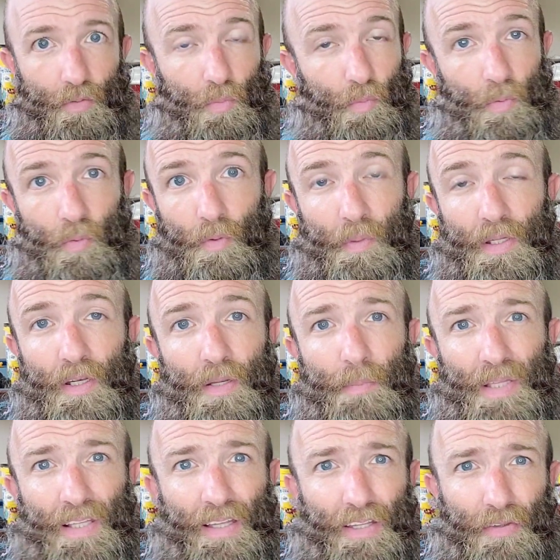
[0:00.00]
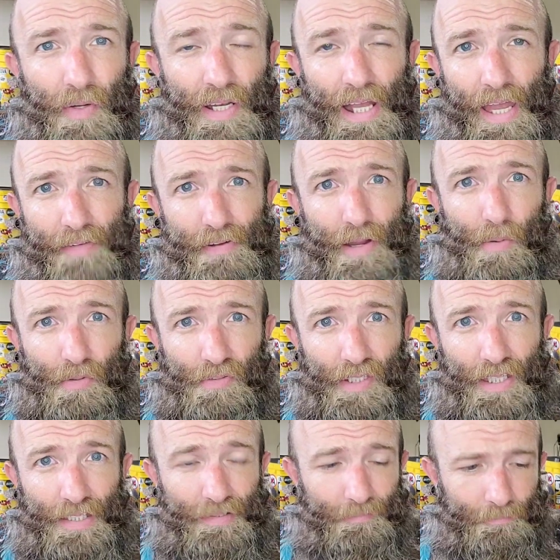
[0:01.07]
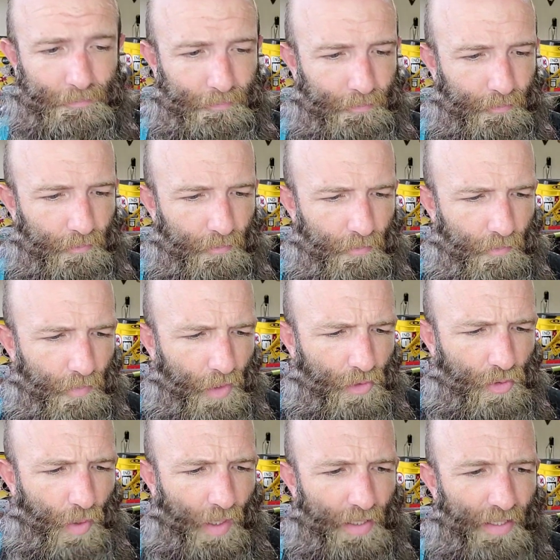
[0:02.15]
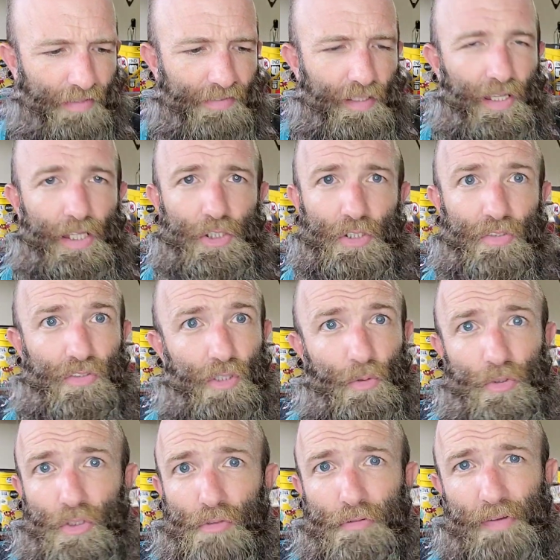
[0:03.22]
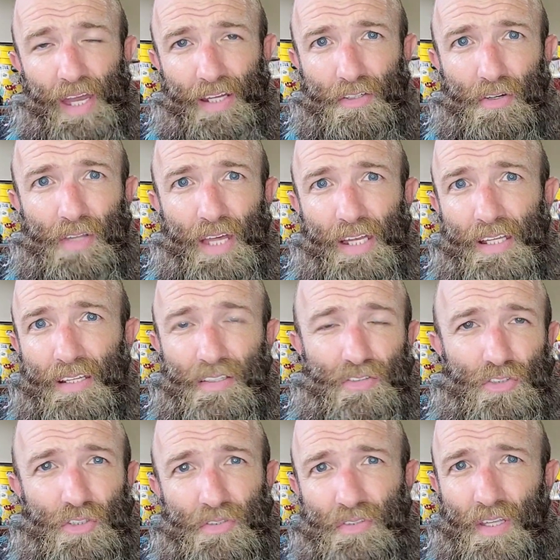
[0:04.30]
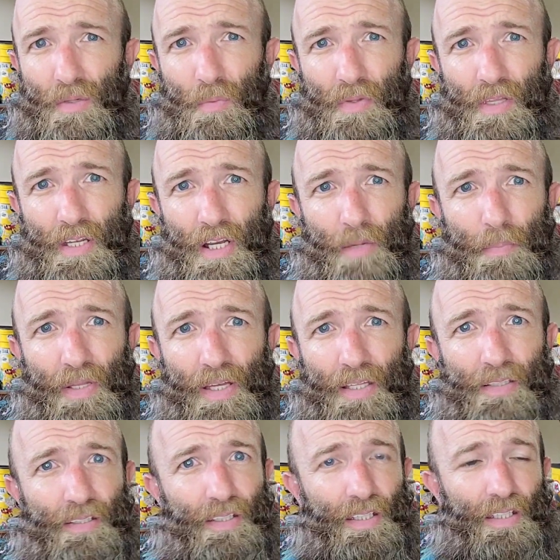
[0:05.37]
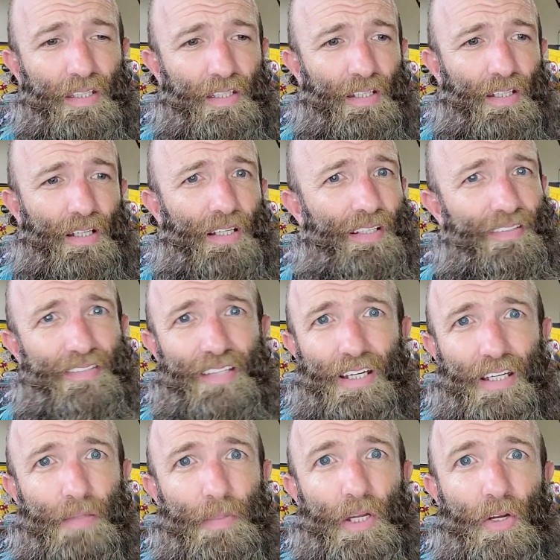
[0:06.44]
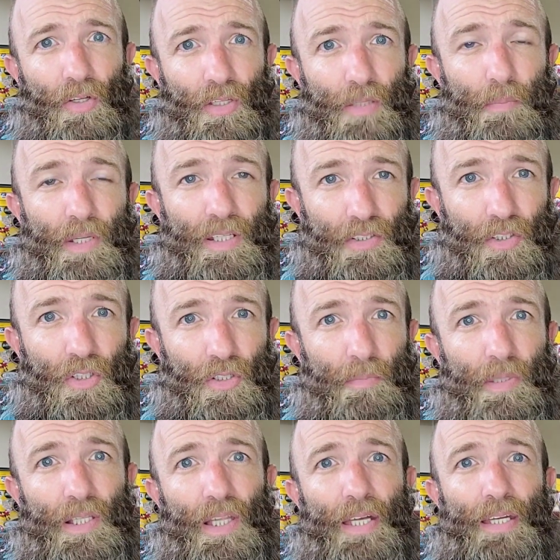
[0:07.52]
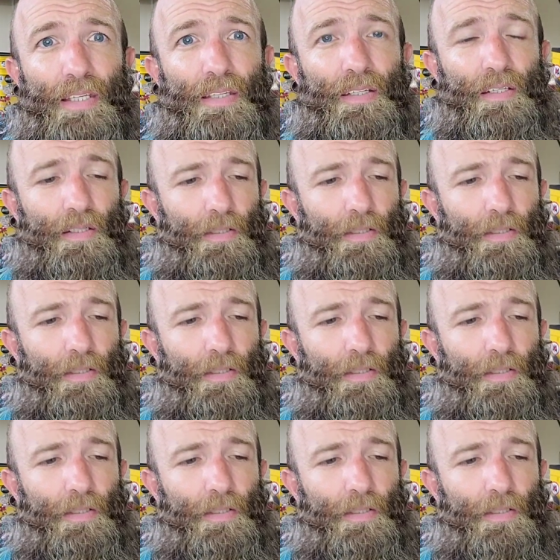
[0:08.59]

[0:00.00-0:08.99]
We ended up being 3.5 hours late to our destination. So do factor that in. It's just like with an airplane. It's not going to be early, but it could be late.